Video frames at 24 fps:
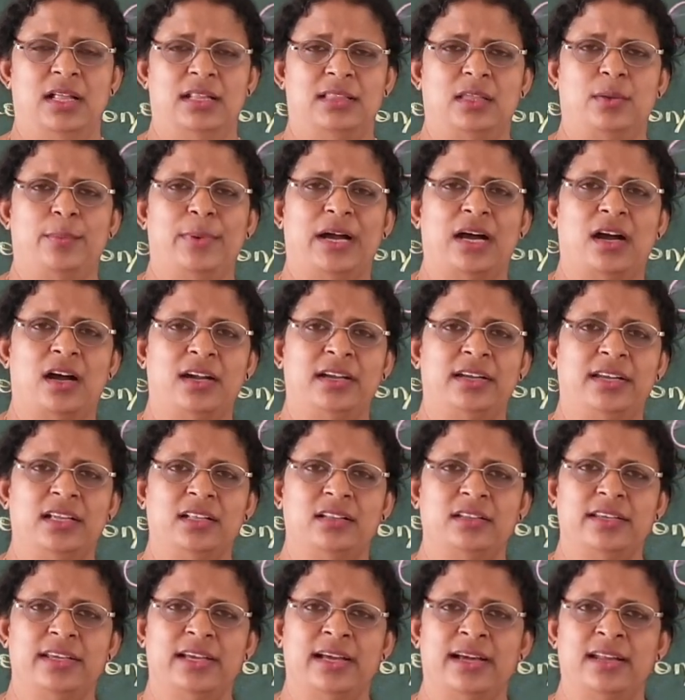They were
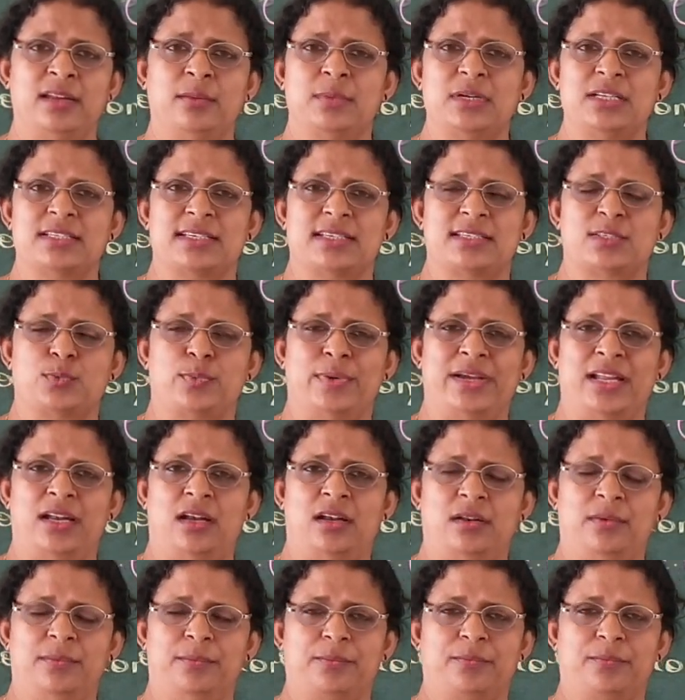hunting the animals as well.